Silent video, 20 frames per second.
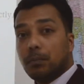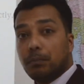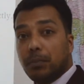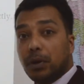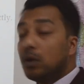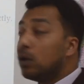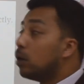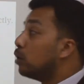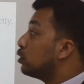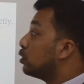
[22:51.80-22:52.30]

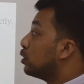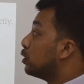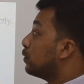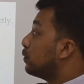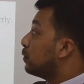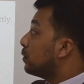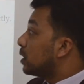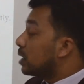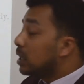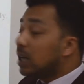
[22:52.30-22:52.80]
because
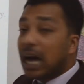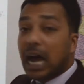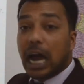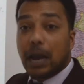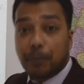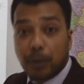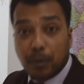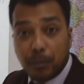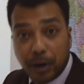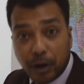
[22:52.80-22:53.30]
of the
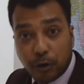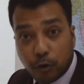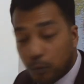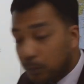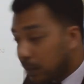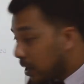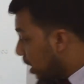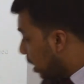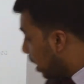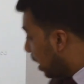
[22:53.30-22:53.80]

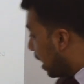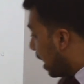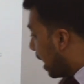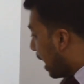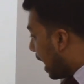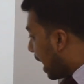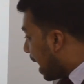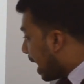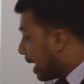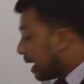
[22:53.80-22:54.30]
hypermetropia,
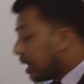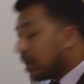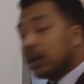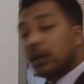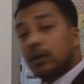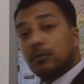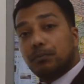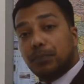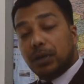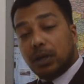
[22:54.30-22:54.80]

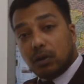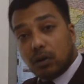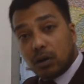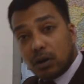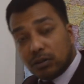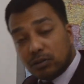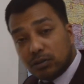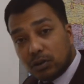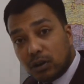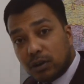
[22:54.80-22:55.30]
and
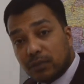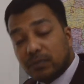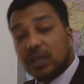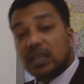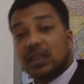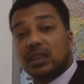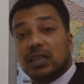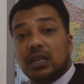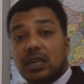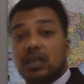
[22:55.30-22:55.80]
because of
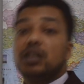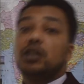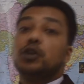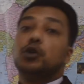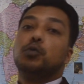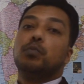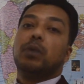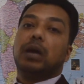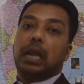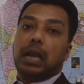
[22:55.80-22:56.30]
the thin
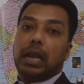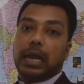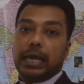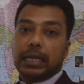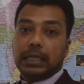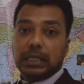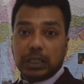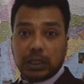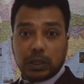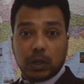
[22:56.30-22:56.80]
human
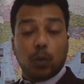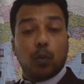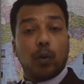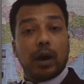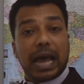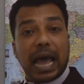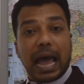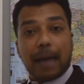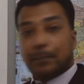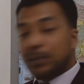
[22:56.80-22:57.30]
lens,
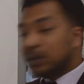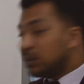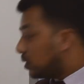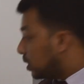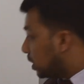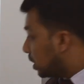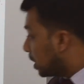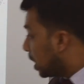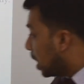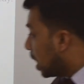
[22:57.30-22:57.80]
what happens
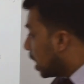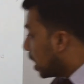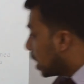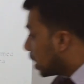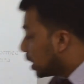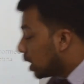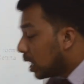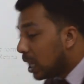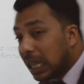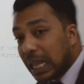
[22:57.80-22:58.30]
is
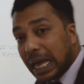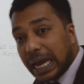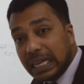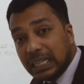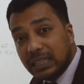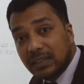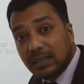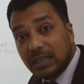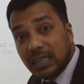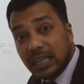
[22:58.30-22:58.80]
the
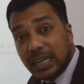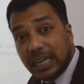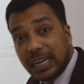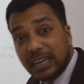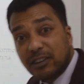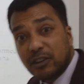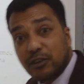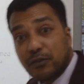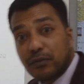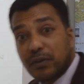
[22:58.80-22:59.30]
lights they
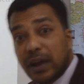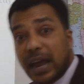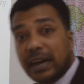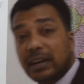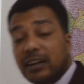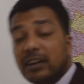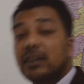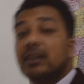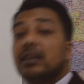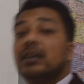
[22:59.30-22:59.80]
get
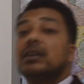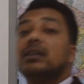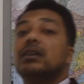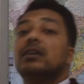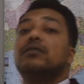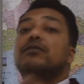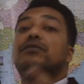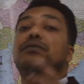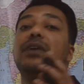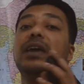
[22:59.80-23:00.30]
refracted in
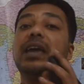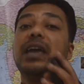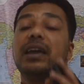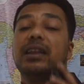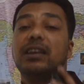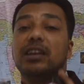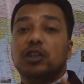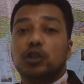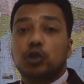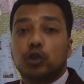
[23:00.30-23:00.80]
a
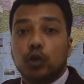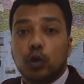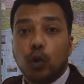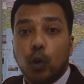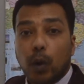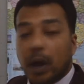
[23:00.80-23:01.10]
very slow